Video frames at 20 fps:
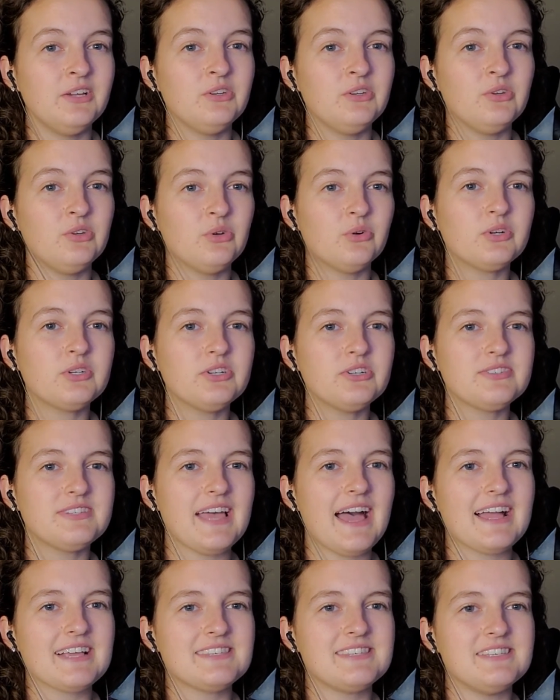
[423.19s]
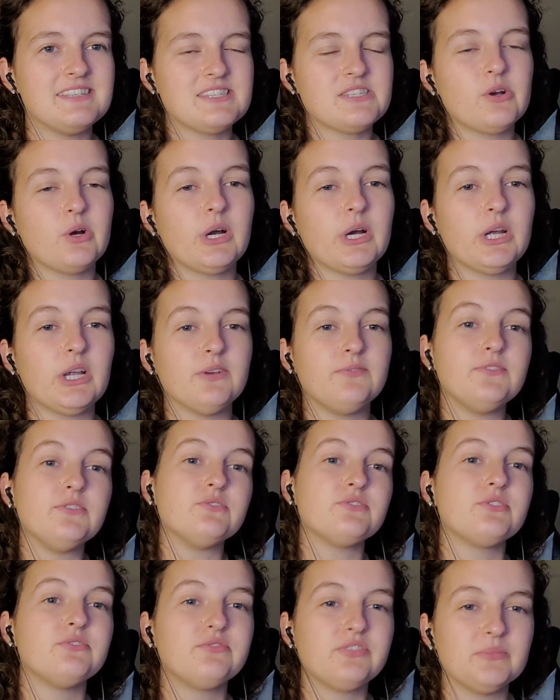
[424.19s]
New Yorkers' accents are a
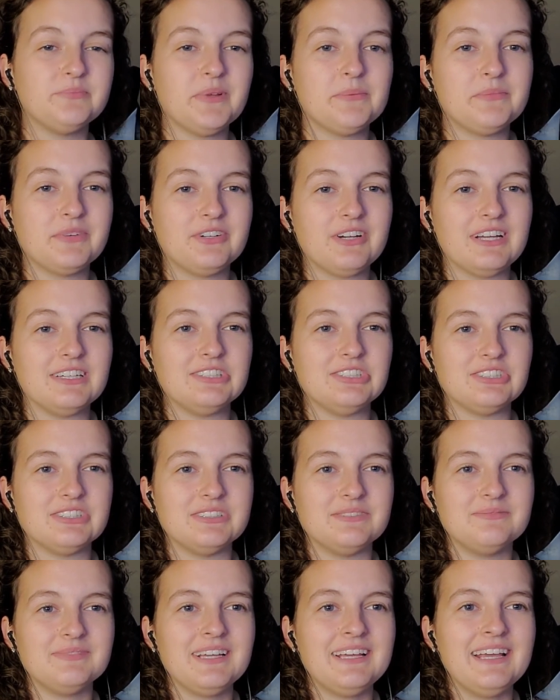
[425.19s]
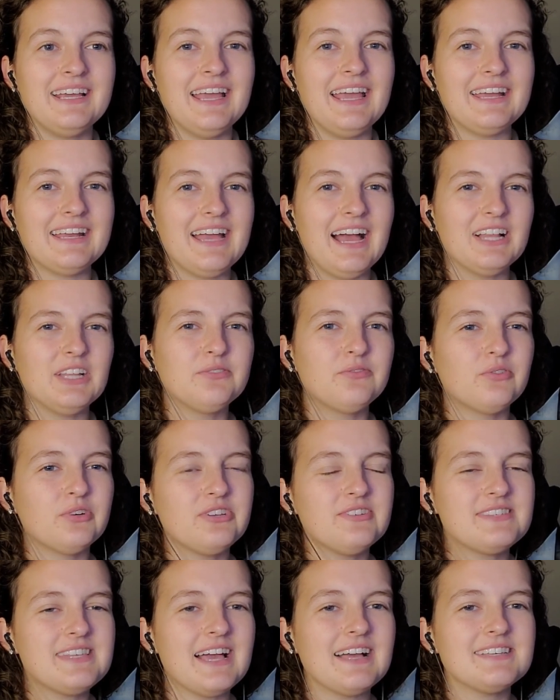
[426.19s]
fusion from immigration, and
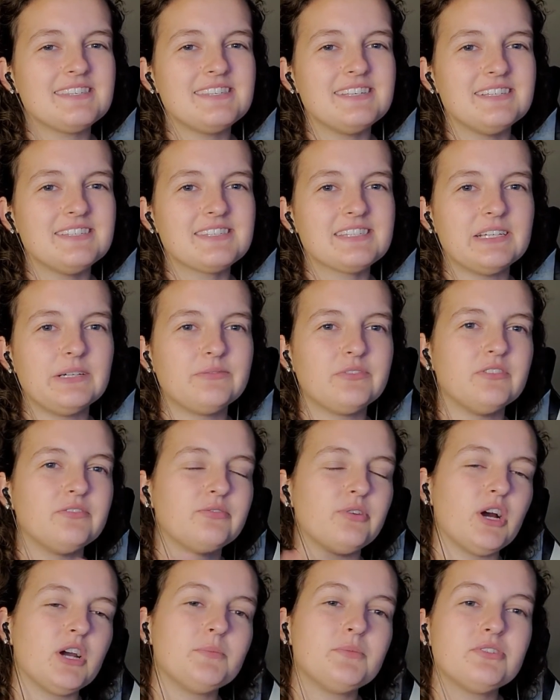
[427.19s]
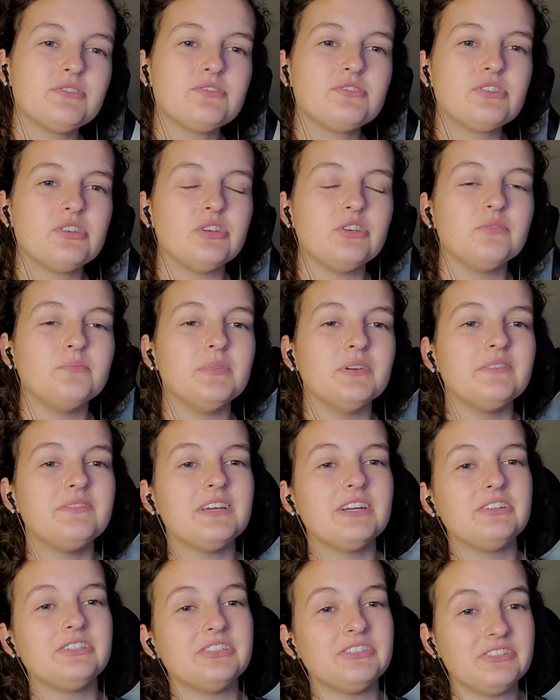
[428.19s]
California's accents come from farmers who moved
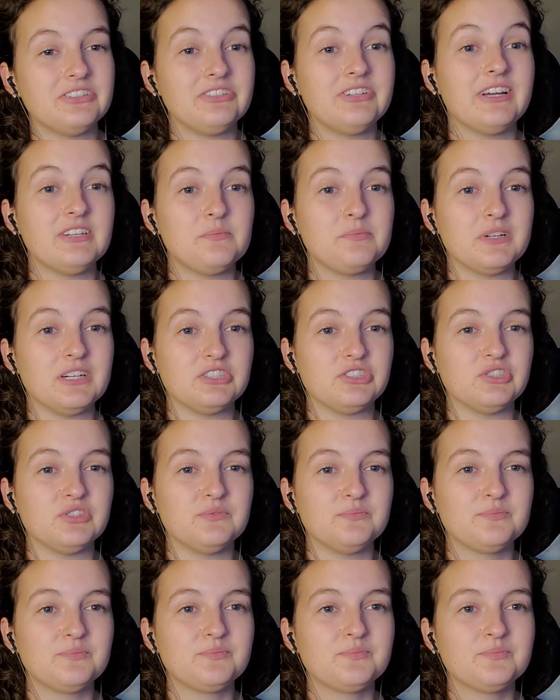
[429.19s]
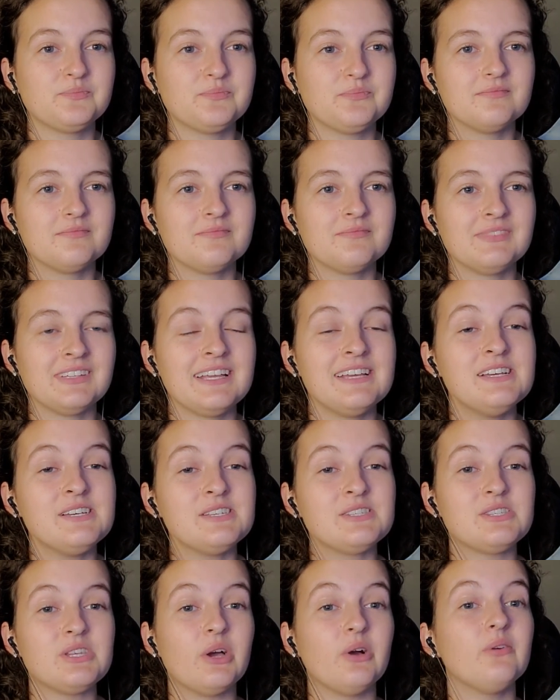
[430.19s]
there during the Great Depression.
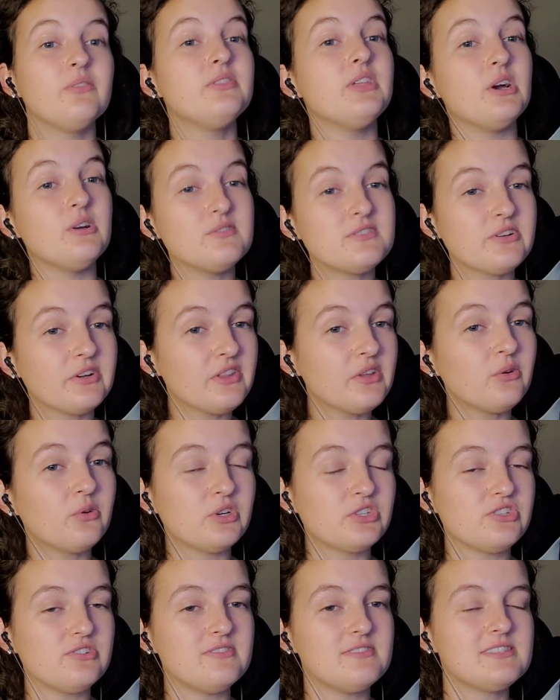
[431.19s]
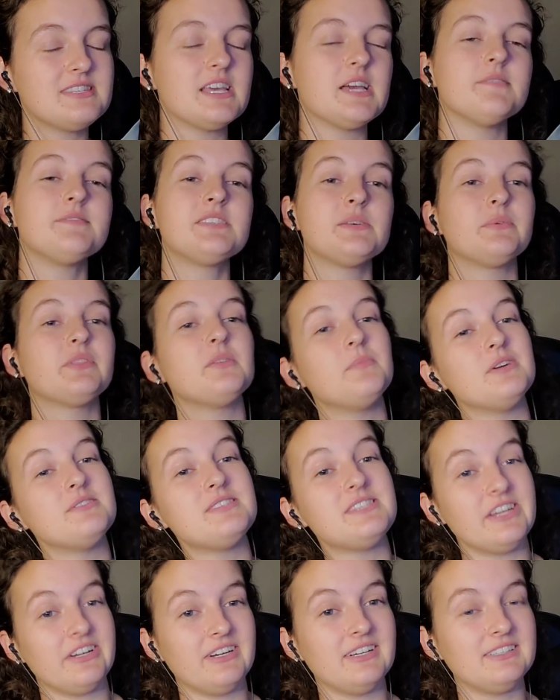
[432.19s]
So those are the origins of some of the most
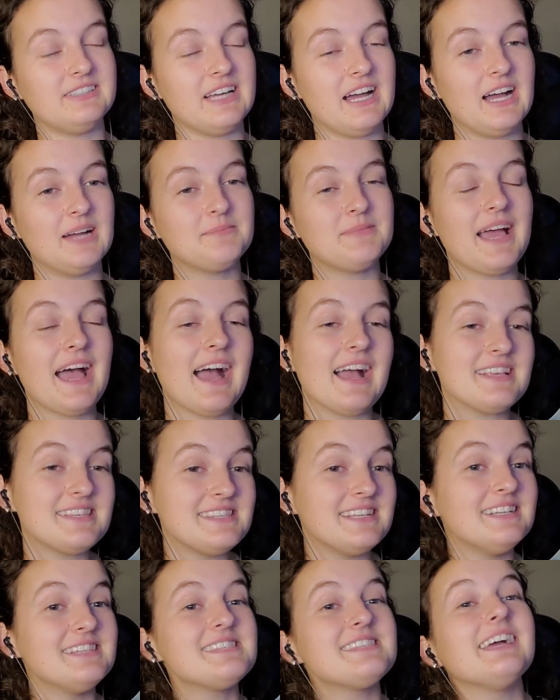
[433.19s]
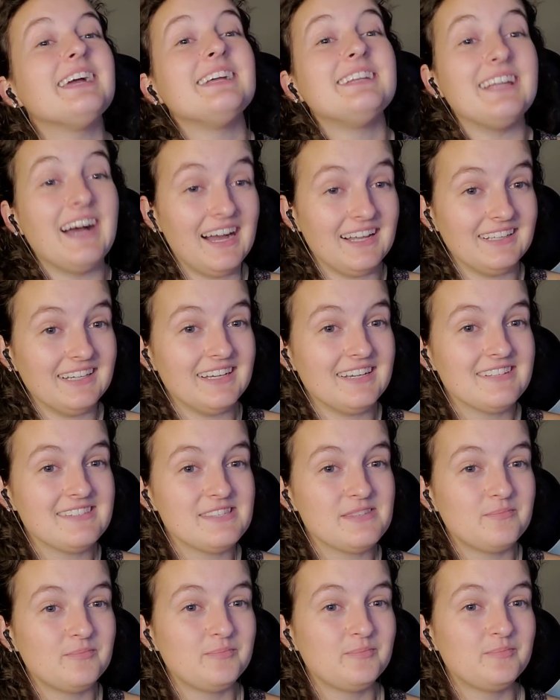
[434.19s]
stereotyped accents and dialects.